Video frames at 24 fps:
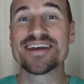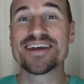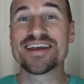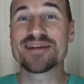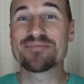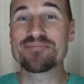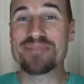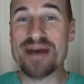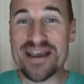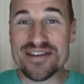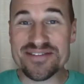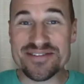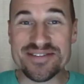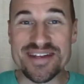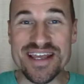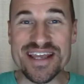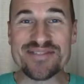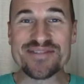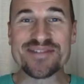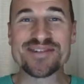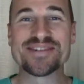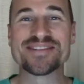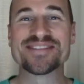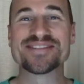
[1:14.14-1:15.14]
And Pastor
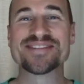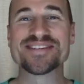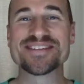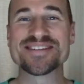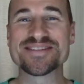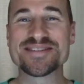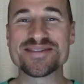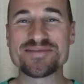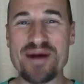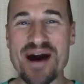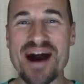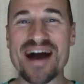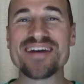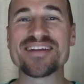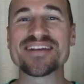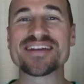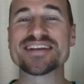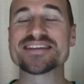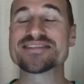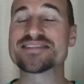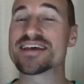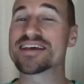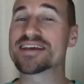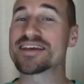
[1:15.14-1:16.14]
Dave would, would smile and
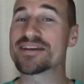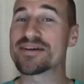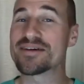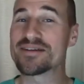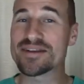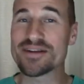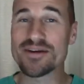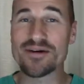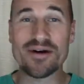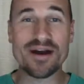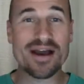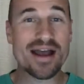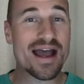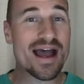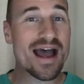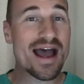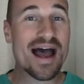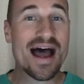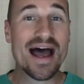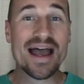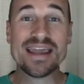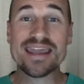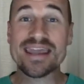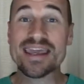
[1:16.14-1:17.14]
he'd say, you know, you know,
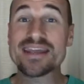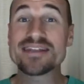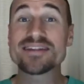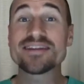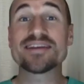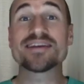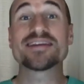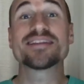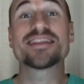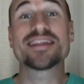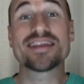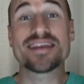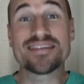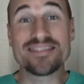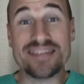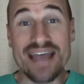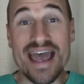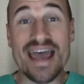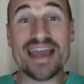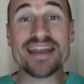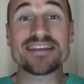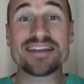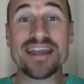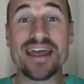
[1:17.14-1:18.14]
I can't tell you the
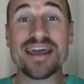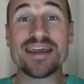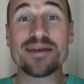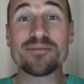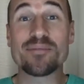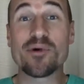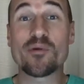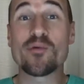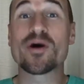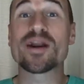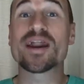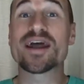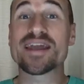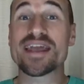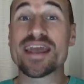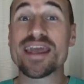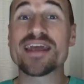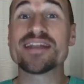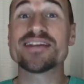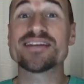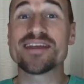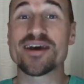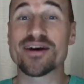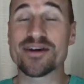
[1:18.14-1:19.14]
exact day, but what I
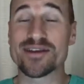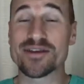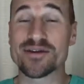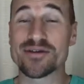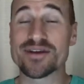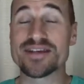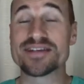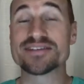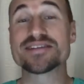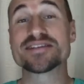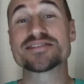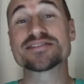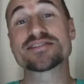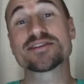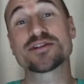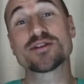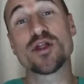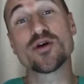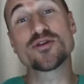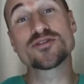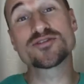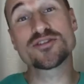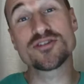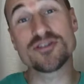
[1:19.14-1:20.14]
can tell you is it's
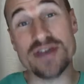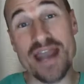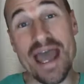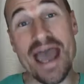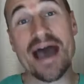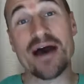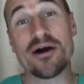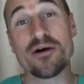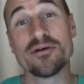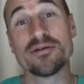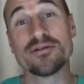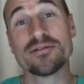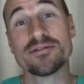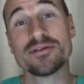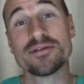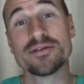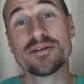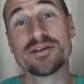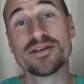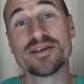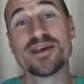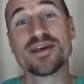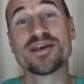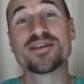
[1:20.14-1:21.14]
closer now
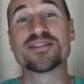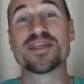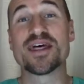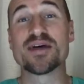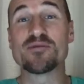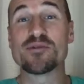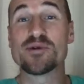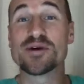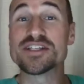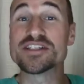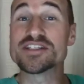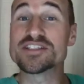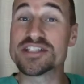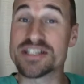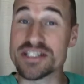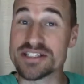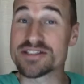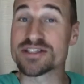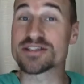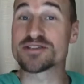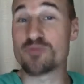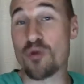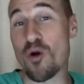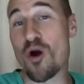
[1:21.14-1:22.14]
than when
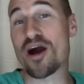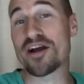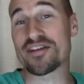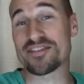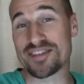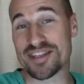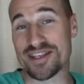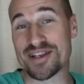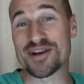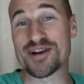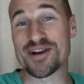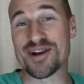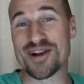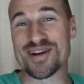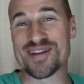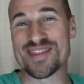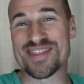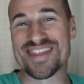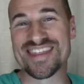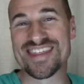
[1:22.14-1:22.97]
Jesus walked the earth.